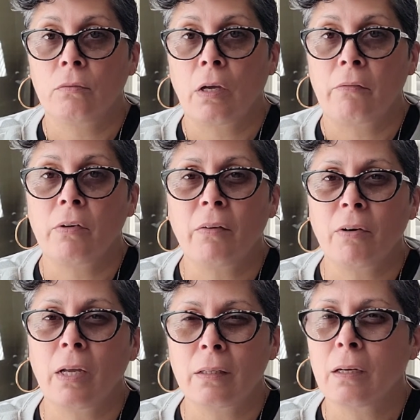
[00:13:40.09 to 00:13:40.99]
I've never
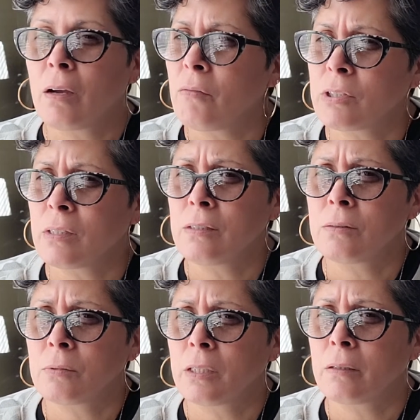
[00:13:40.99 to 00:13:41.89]
had that
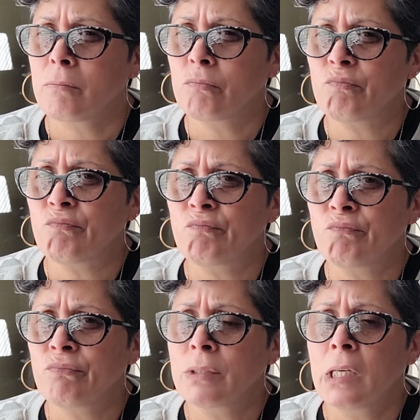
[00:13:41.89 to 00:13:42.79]
conversation with him.
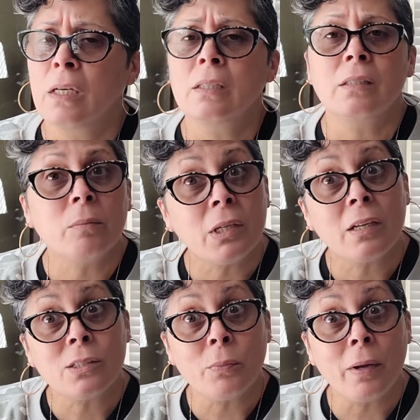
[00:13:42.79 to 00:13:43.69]
Something
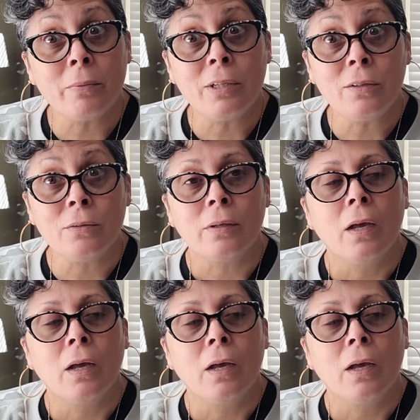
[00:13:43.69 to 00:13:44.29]
I should probably do.